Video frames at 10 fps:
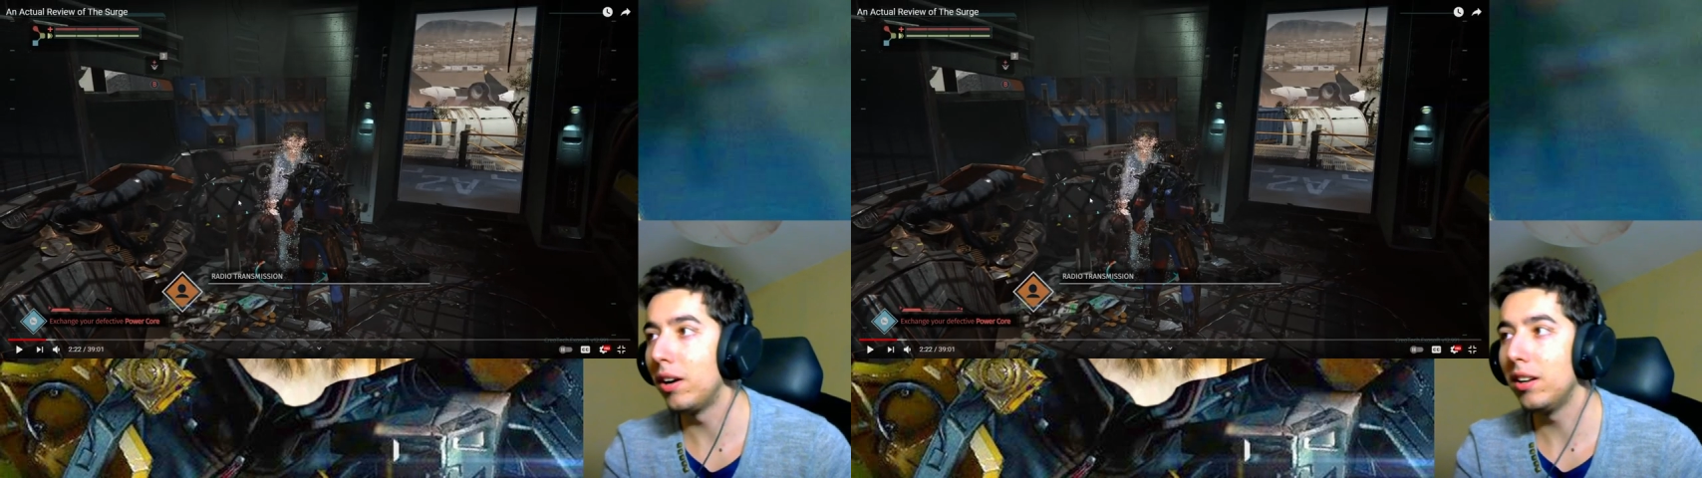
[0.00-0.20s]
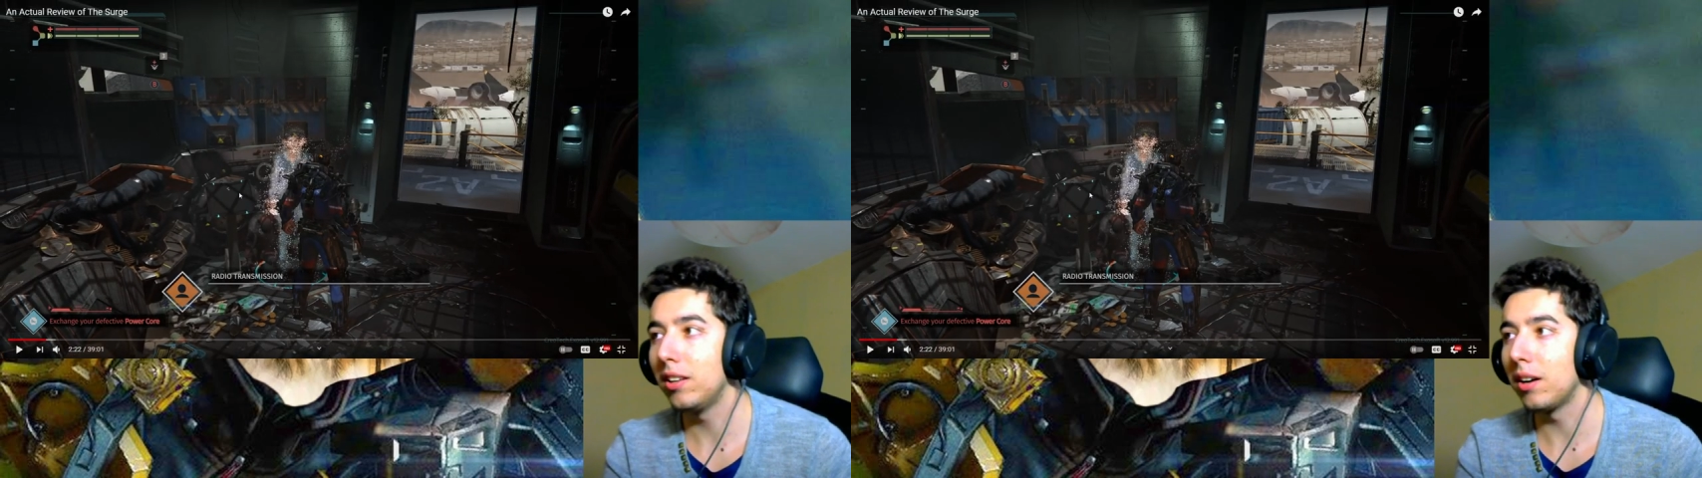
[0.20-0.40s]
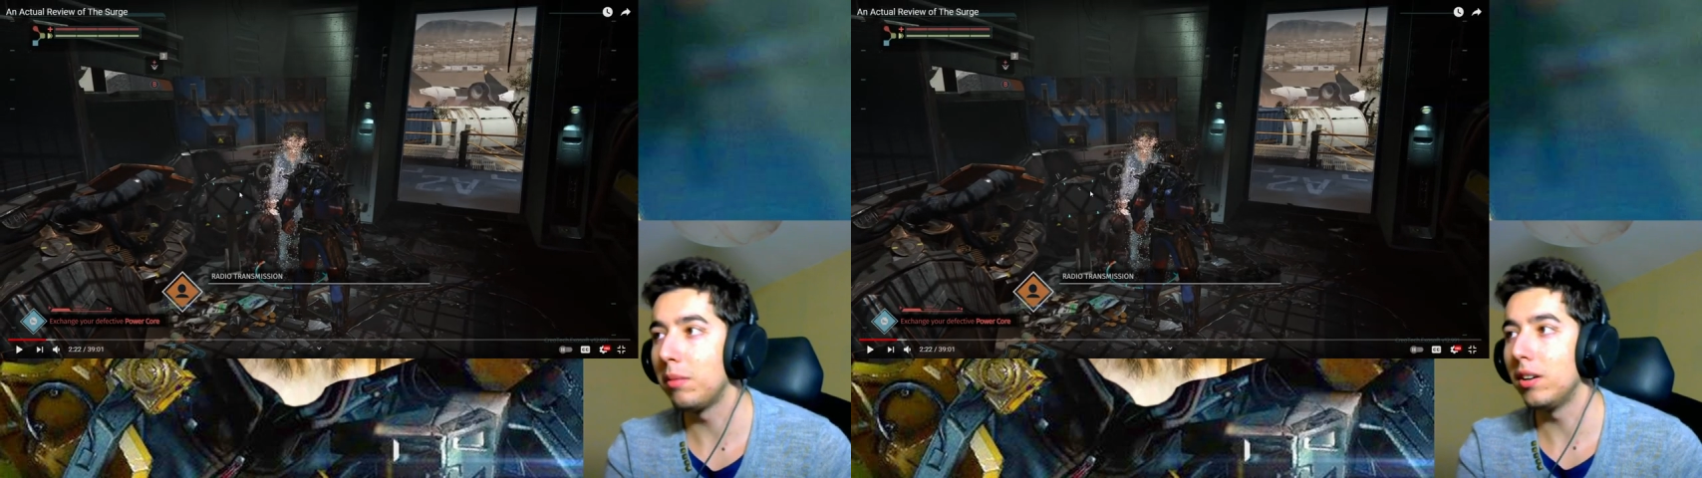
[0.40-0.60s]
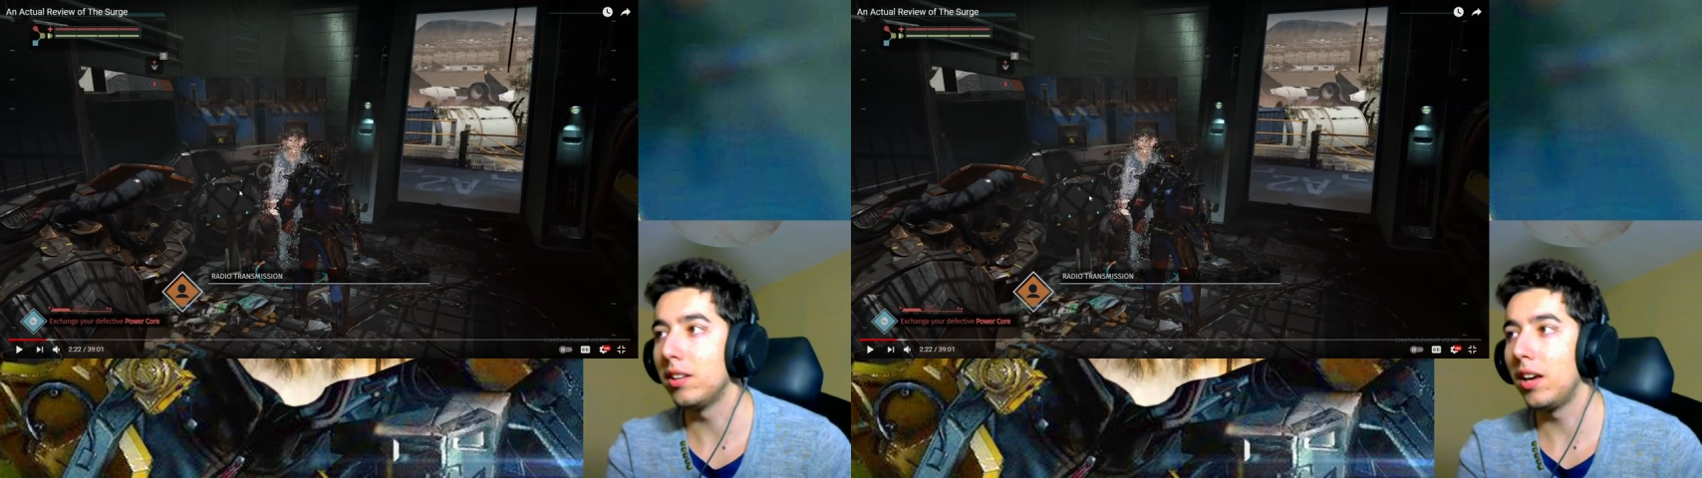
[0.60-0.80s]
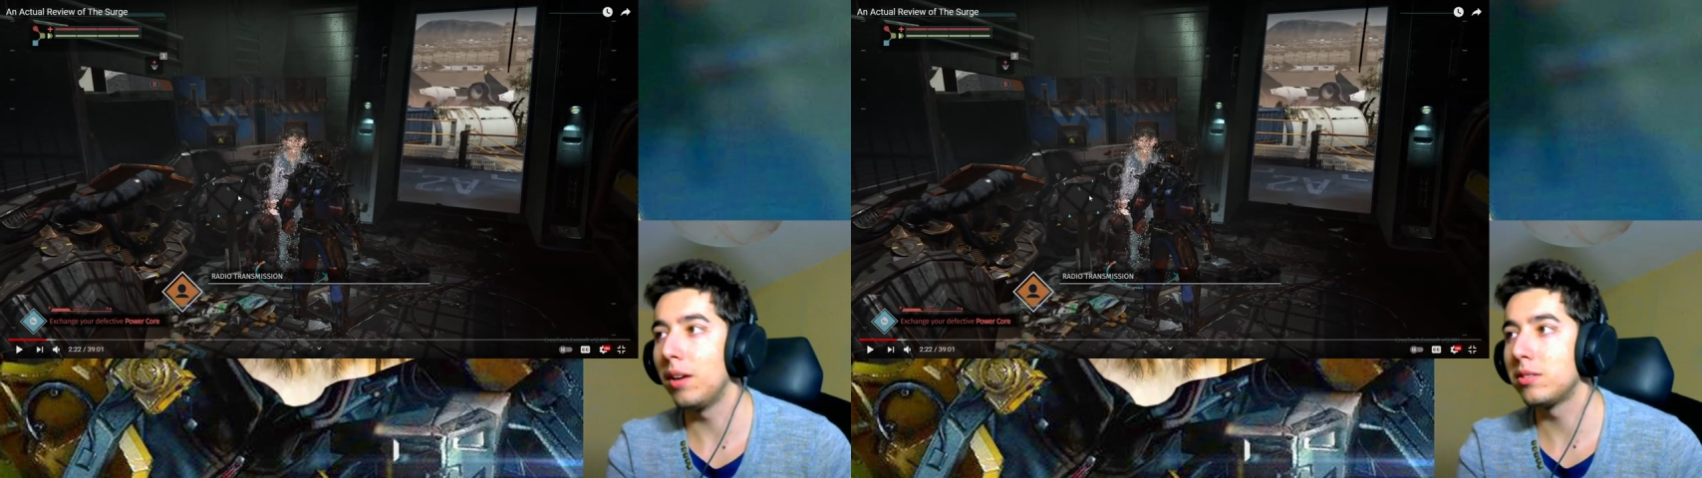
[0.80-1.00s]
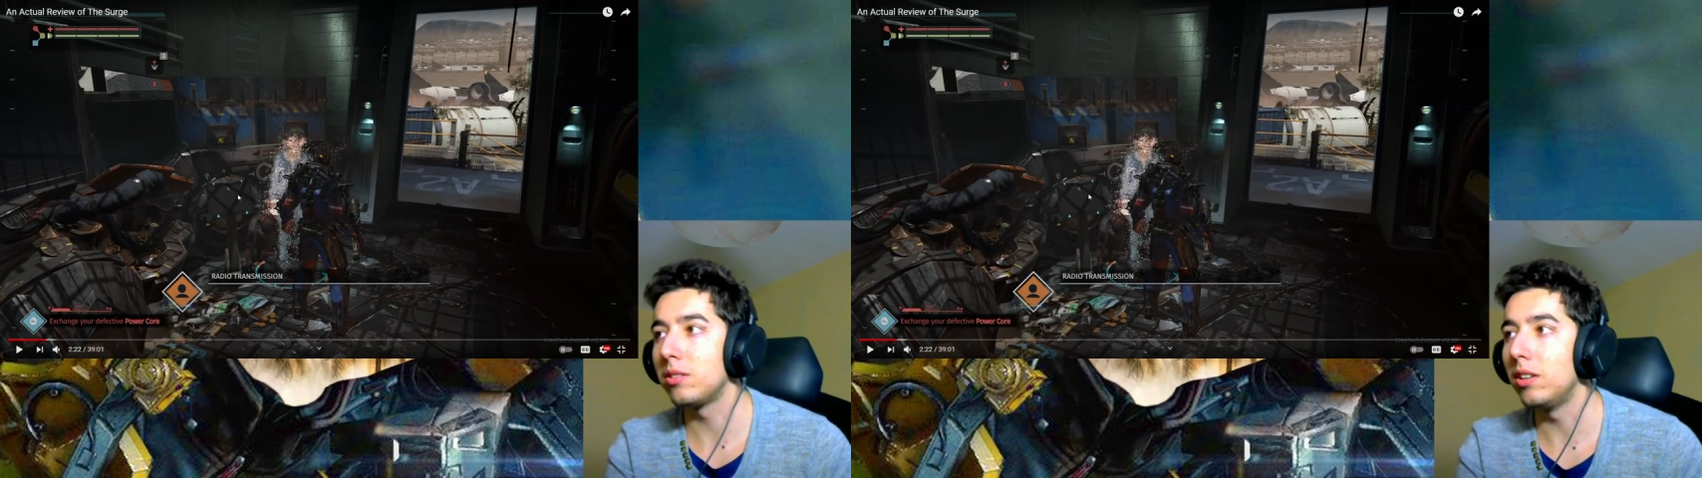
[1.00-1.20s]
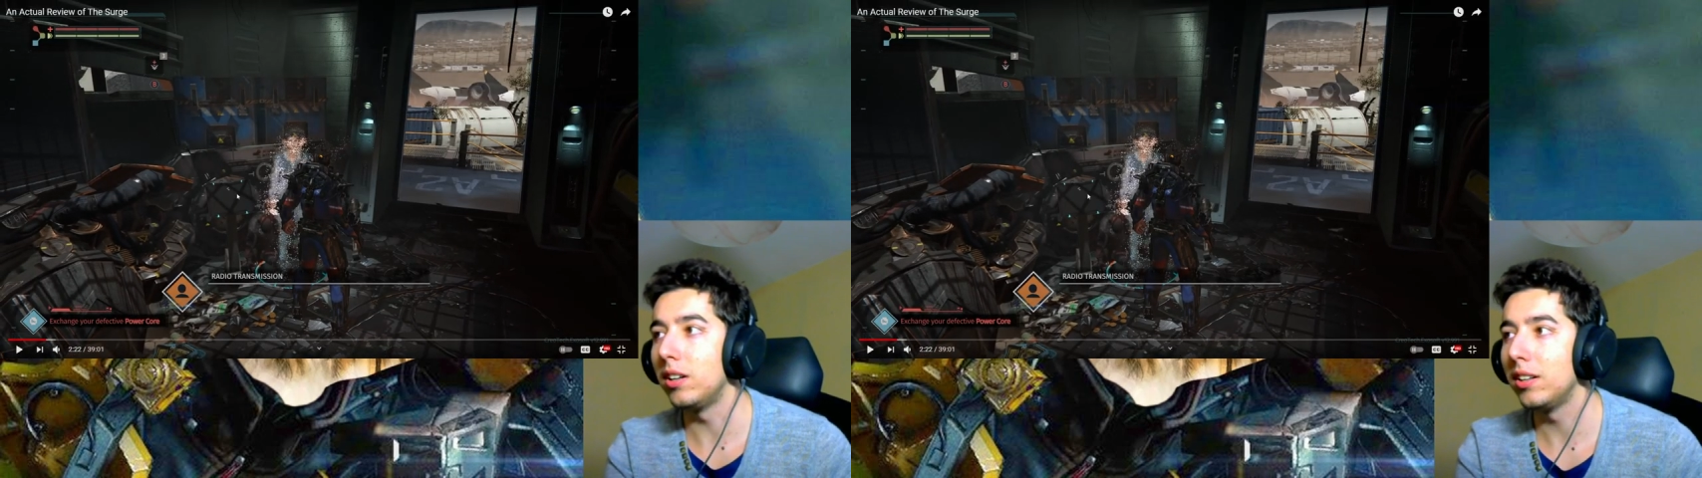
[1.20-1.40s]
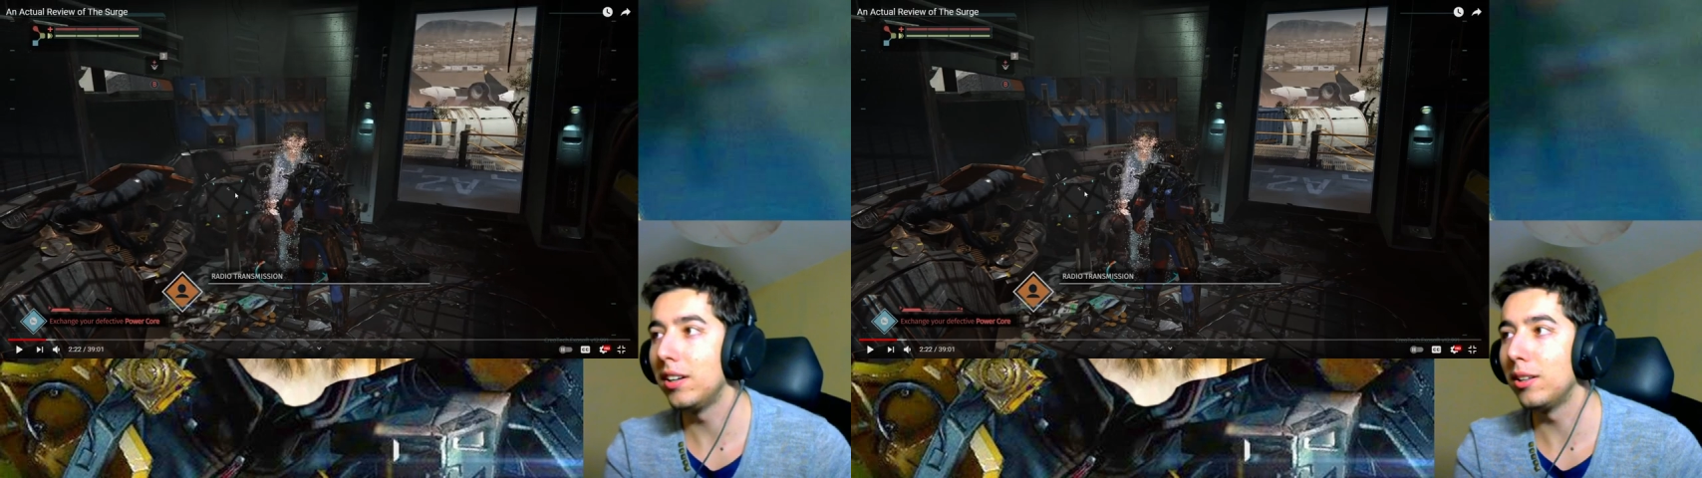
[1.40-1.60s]
anything about the game's story
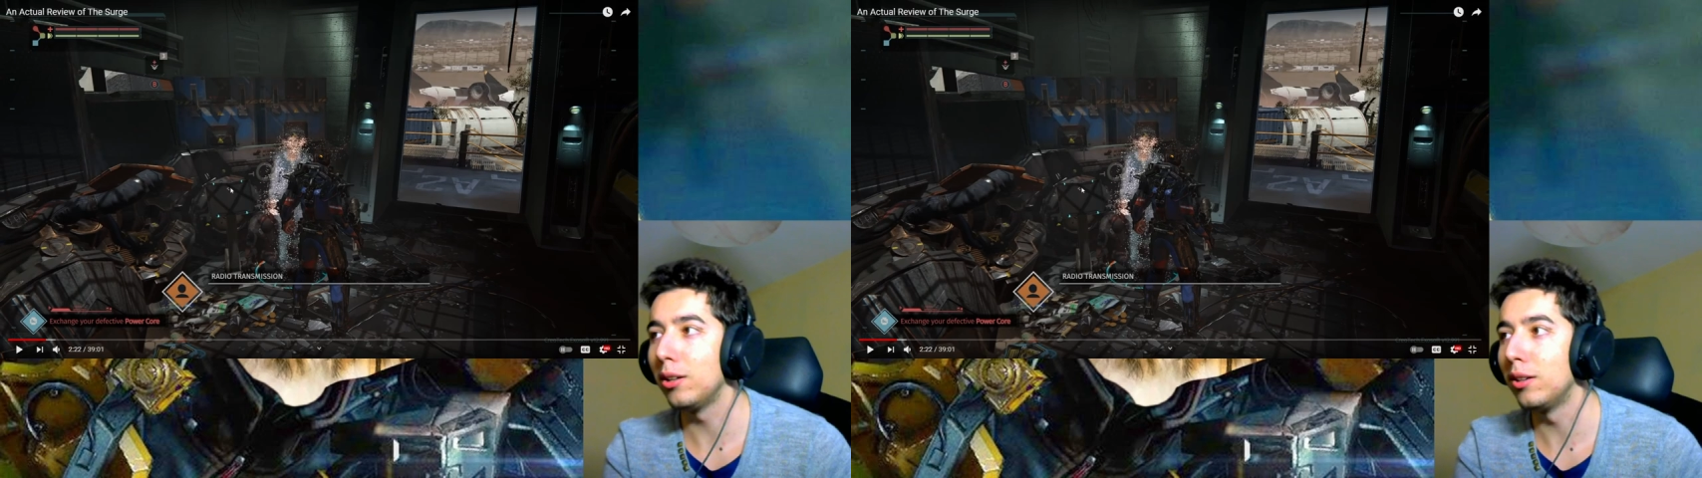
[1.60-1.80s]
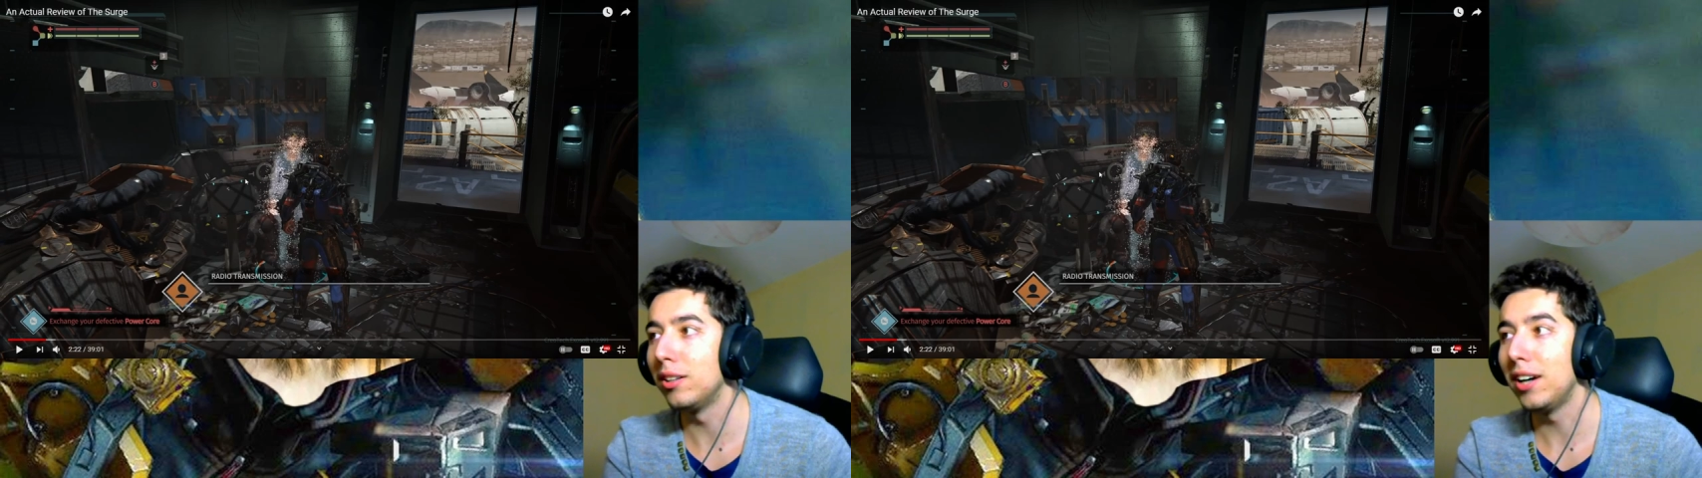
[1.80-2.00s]
at all.